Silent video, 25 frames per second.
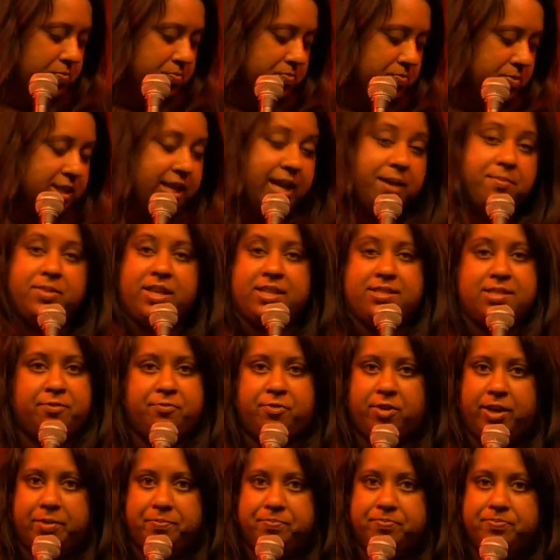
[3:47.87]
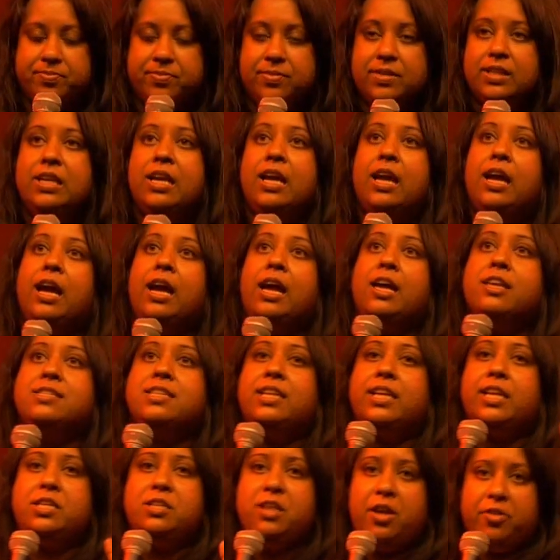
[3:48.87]
So yeah, they said fine. So
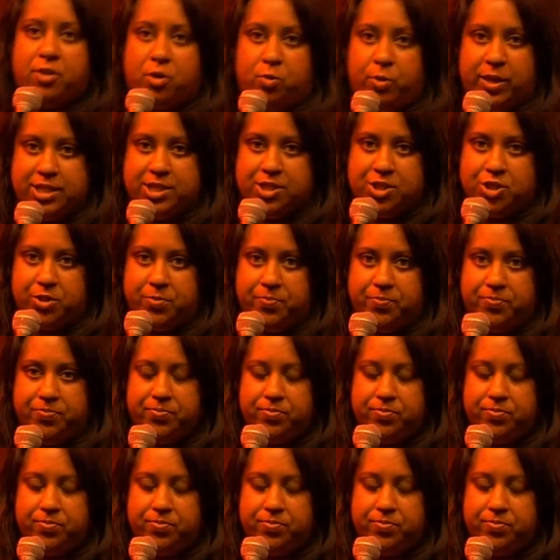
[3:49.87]
then another question.